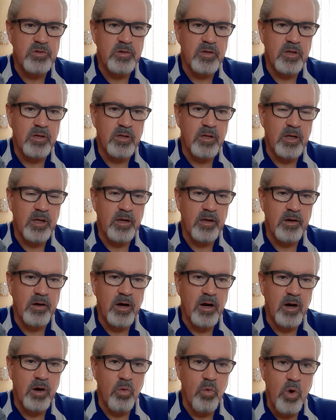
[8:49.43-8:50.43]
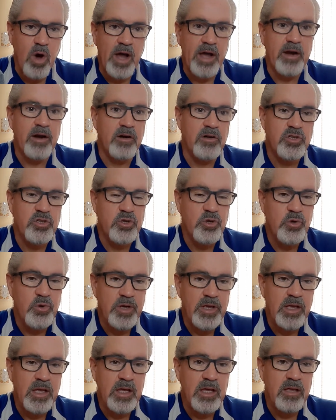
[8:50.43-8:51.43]
They are a wider
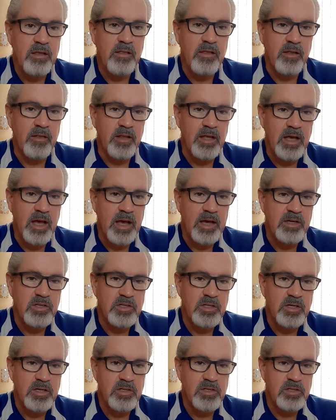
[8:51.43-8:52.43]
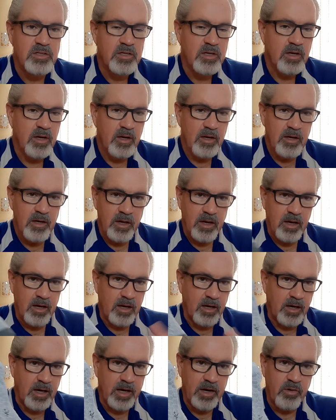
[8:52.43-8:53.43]
2E than the Asics.
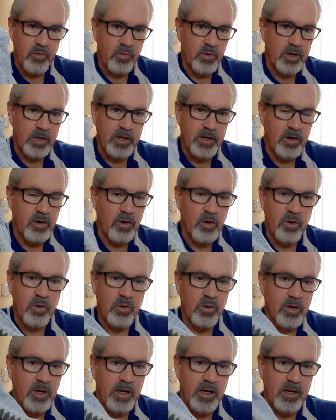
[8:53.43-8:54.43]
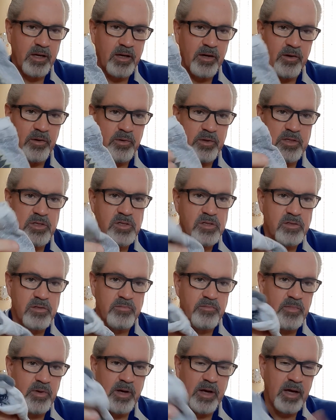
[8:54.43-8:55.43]
I don't really know. It's,
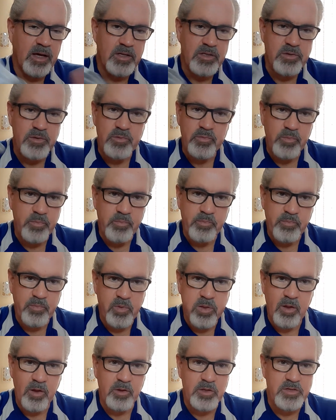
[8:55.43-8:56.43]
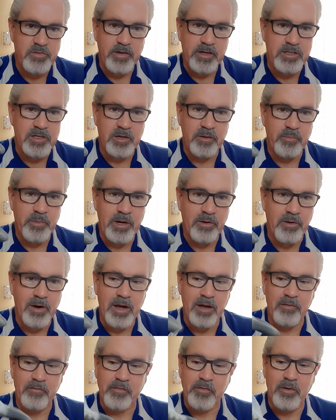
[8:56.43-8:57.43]
as those of us who have been
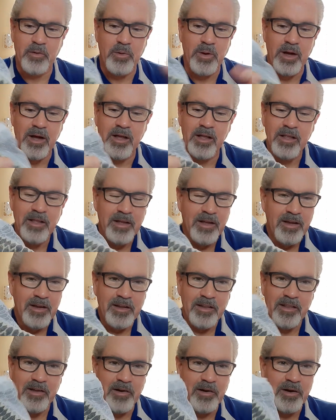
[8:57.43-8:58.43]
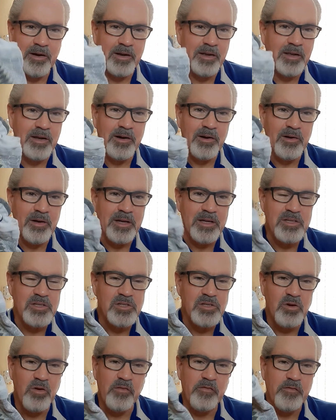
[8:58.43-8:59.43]
around for a while, it
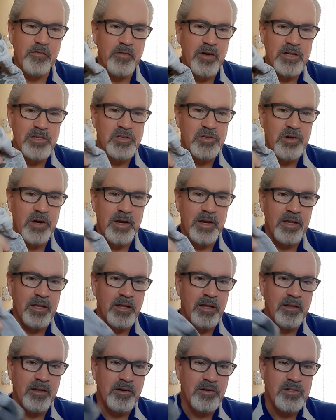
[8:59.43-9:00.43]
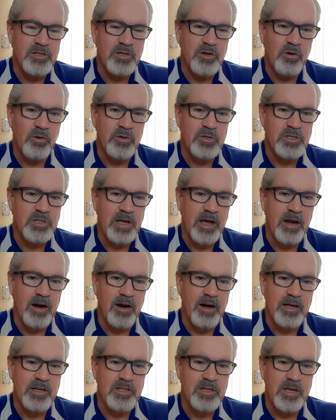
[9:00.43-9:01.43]
is so frustrating that there's no
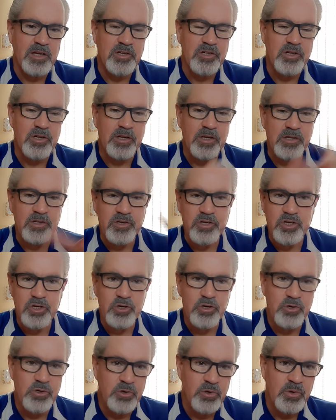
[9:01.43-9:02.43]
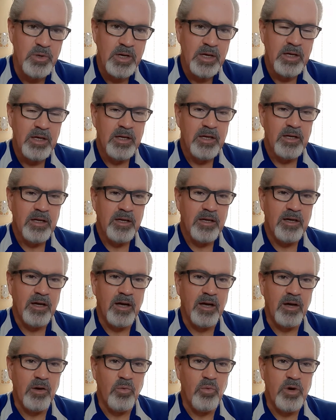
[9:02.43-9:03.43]
standardization in shoe
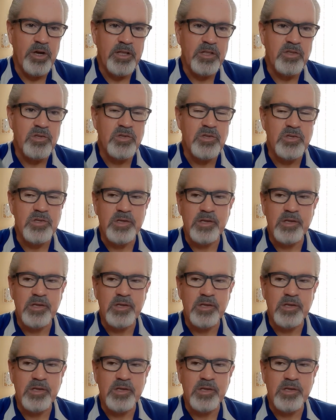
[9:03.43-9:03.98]
widths